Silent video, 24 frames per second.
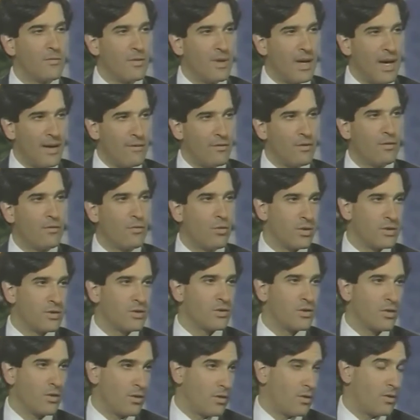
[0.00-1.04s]
have their
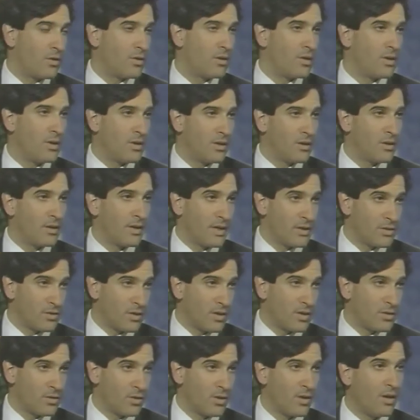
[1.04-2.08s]
voices heard in the
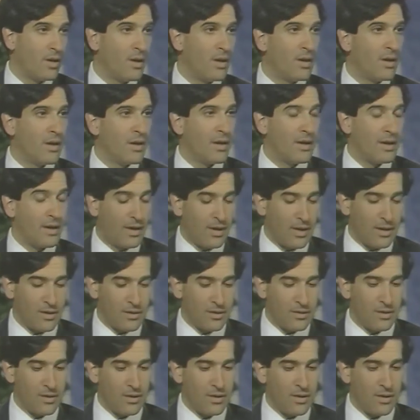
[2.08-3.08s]
legislature. And